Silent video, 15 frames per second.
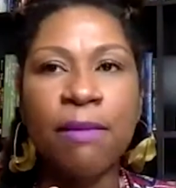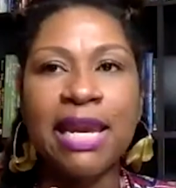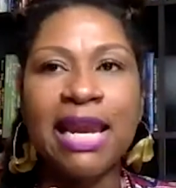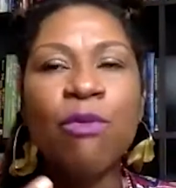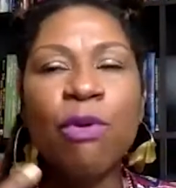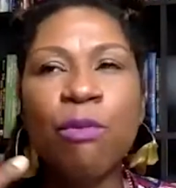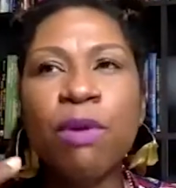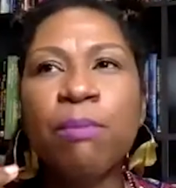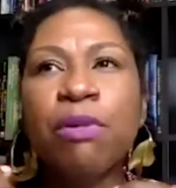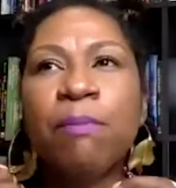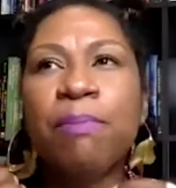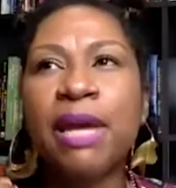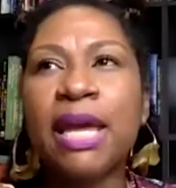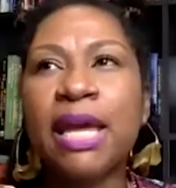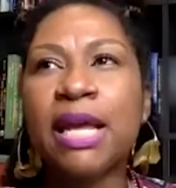and I remember
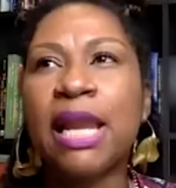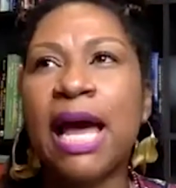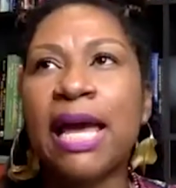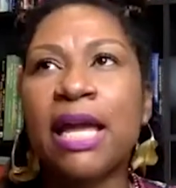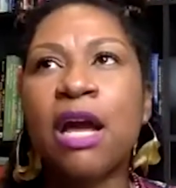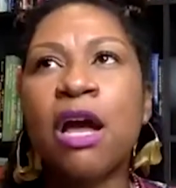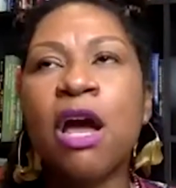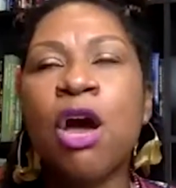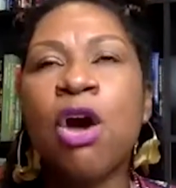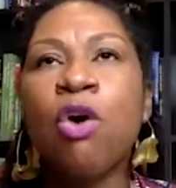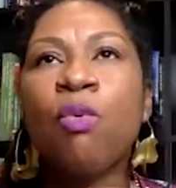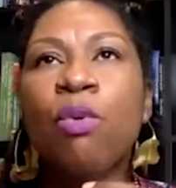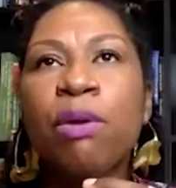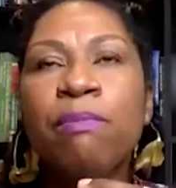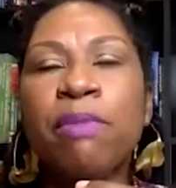being like
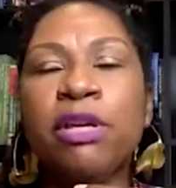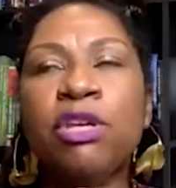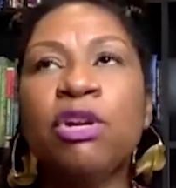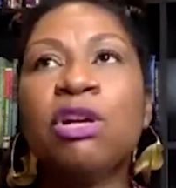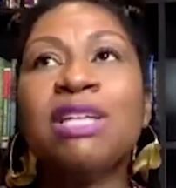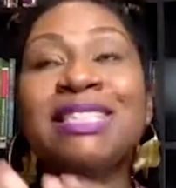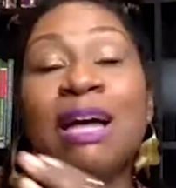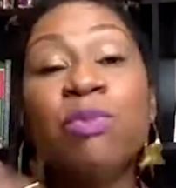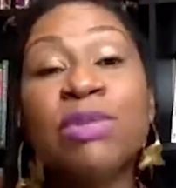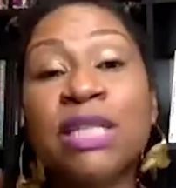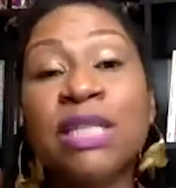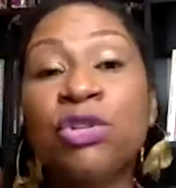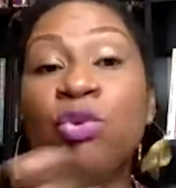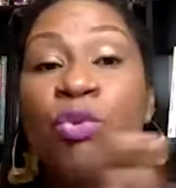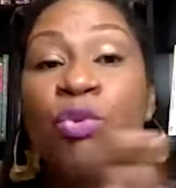you know, because that was a
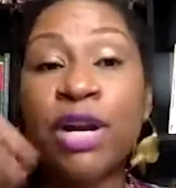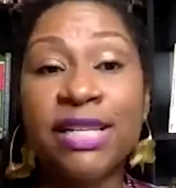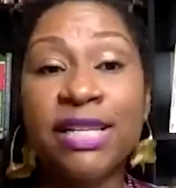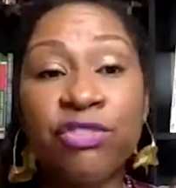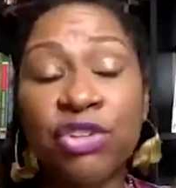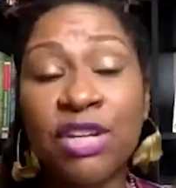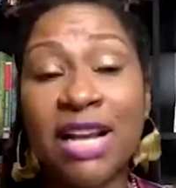newer edition.